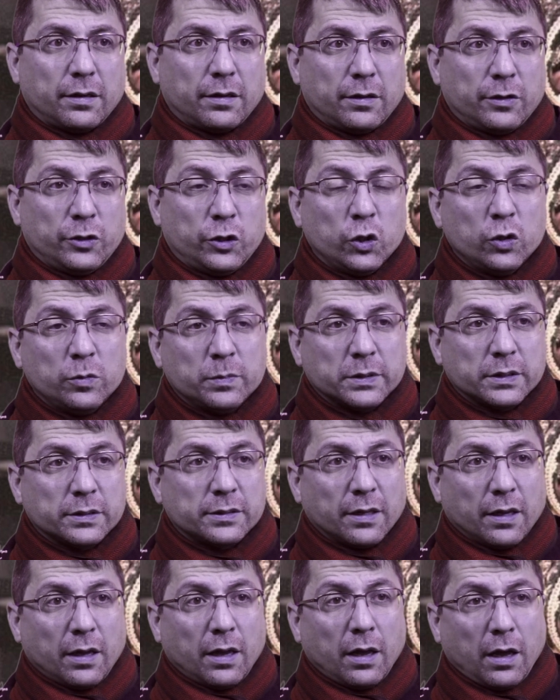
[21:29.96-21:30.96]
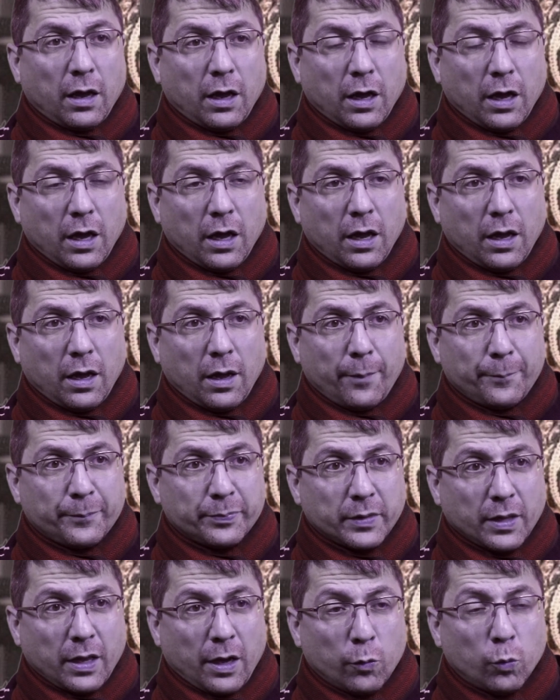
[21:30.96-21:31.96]
humans,
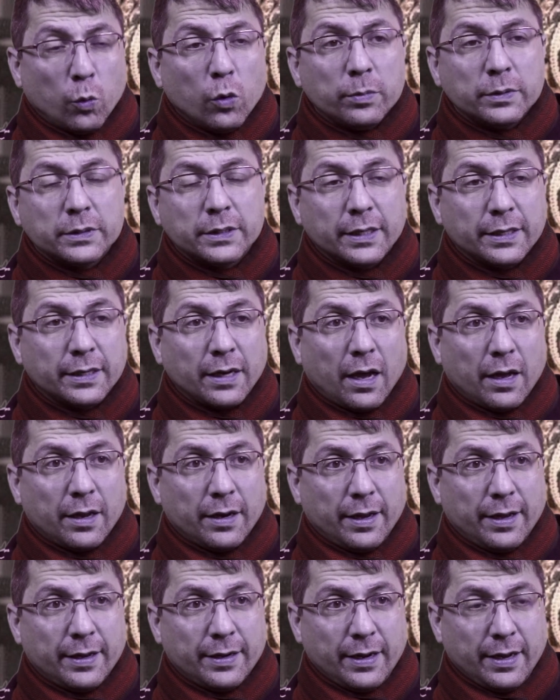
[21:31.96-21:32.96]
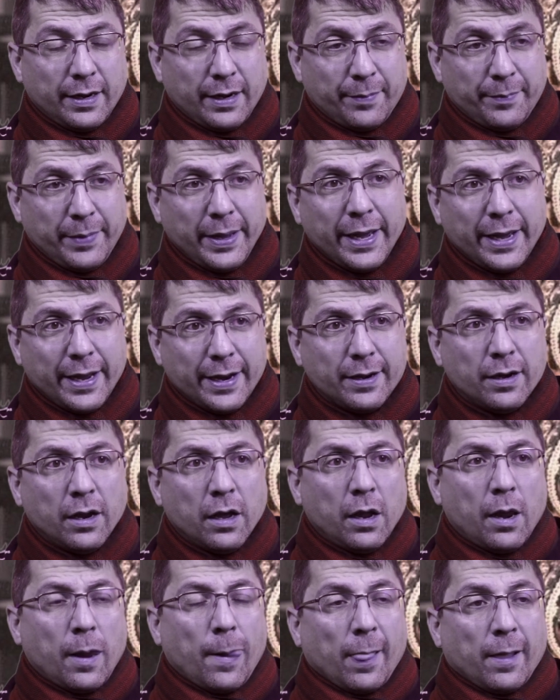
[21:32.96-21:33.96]
a woman and a man,
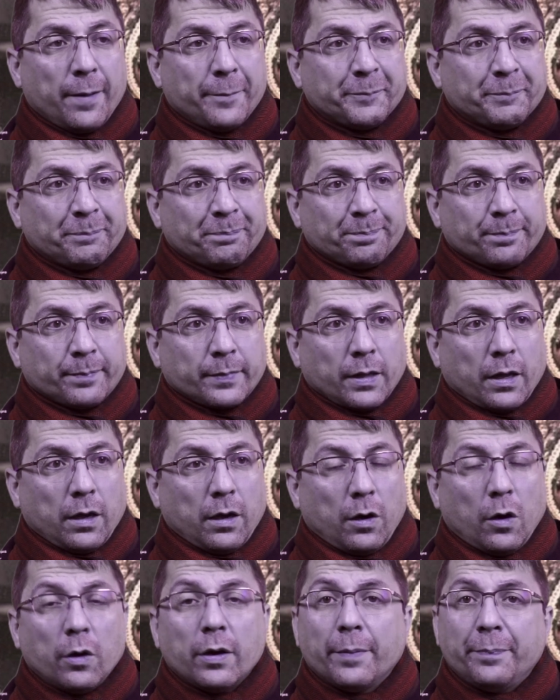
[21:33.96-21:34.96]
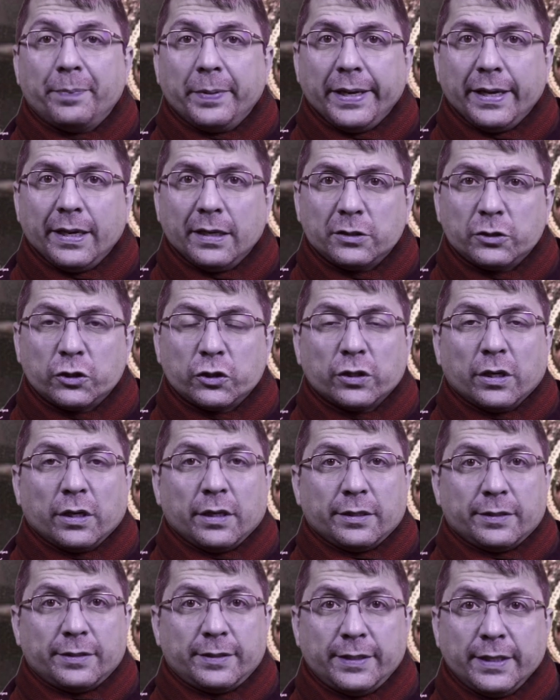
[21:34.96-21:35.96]
on a beach
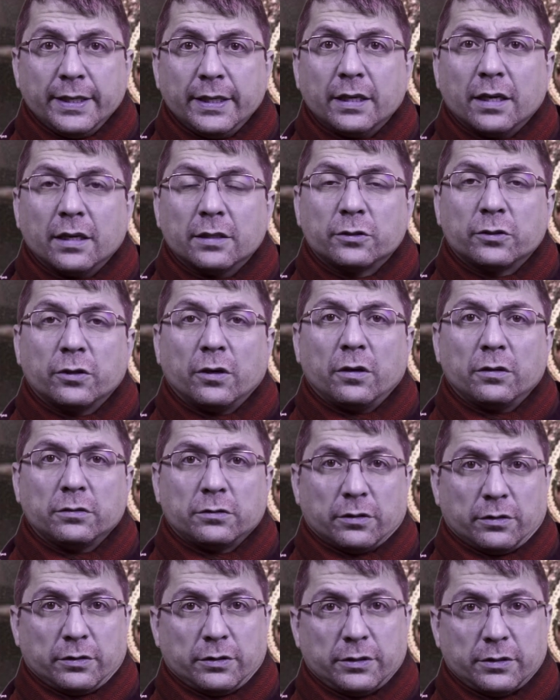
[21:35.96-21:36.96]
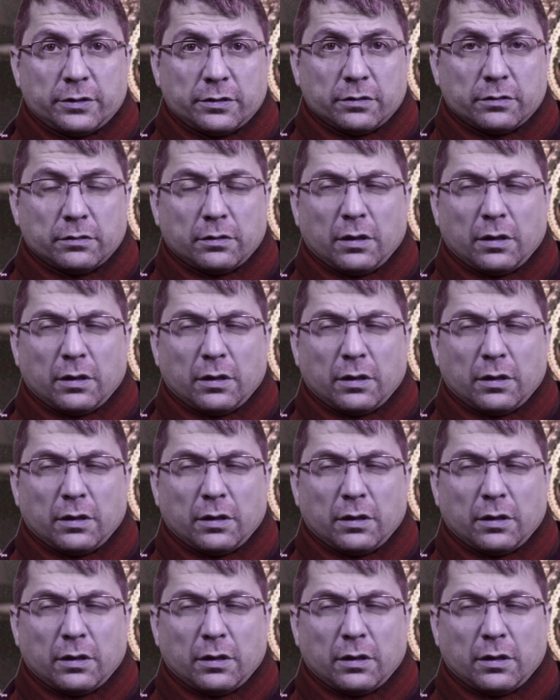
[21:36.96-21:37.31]
seeing a tortoise.